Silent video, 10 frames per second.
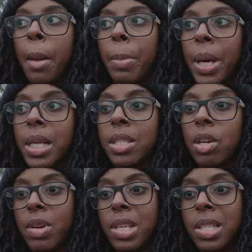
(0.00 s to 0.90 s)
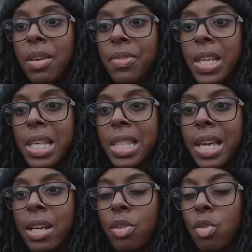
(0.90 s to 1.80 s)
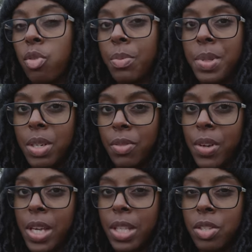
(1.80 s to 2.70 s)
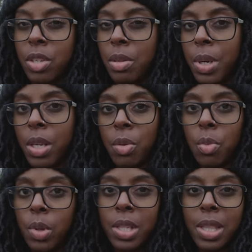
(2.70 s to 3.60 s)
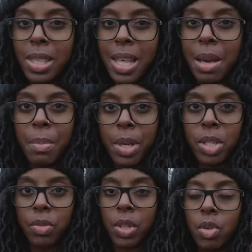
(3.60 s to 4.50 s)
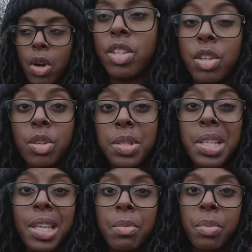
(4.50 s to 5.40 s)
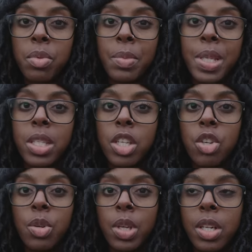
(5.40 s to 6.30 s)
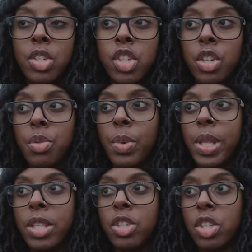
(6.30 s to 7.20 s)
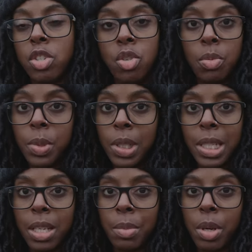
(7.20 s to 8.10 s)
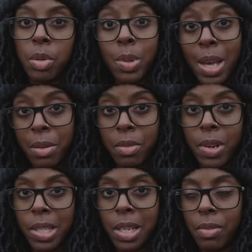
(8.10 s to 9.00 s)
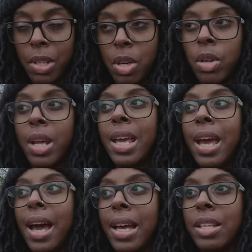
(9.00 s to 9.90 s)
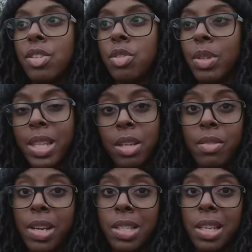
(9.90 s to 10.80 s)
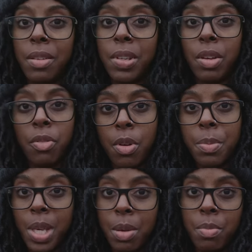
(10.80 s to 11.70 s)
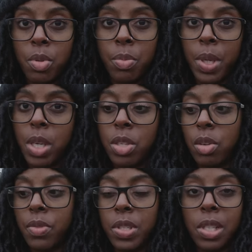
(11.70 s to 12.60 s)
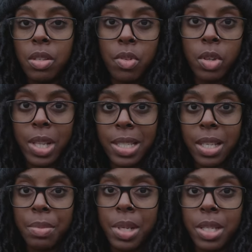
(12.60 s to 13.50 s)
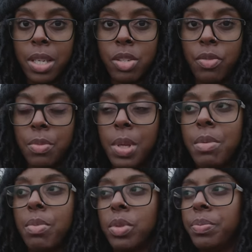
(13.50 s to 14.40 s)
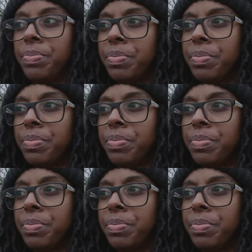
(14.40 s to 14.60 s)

But horizon leveling then crops in further, so you might not want that much of a crop. So using a gimbal means that you can shoot with just normal linear mode without horizon leveling on, and you'll get the horizon leveling from the gimbal because obviously you've got that stabilization from the gimbal.